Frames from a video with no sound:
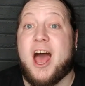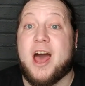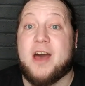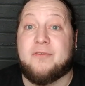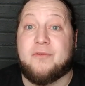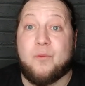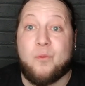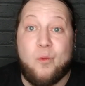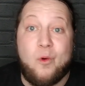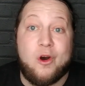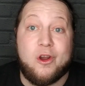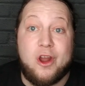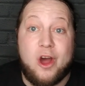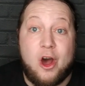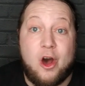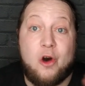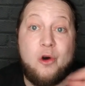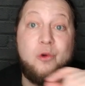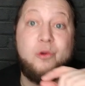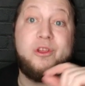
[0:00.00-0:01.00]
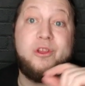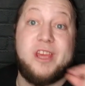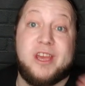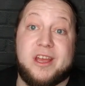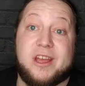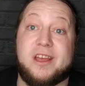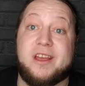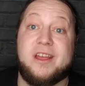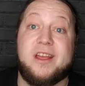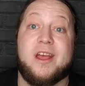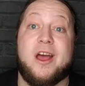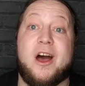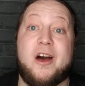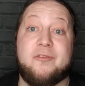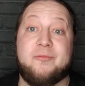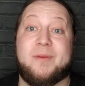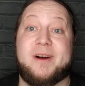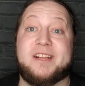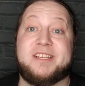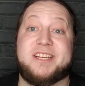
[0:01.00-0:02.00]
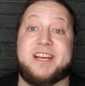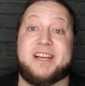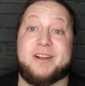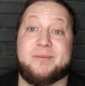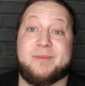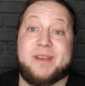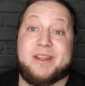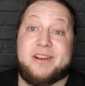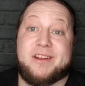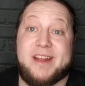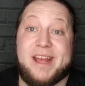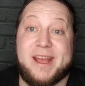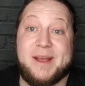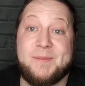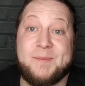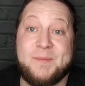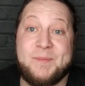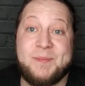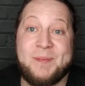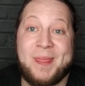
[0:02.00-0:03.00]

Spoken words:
of one whole year of my channel being on air.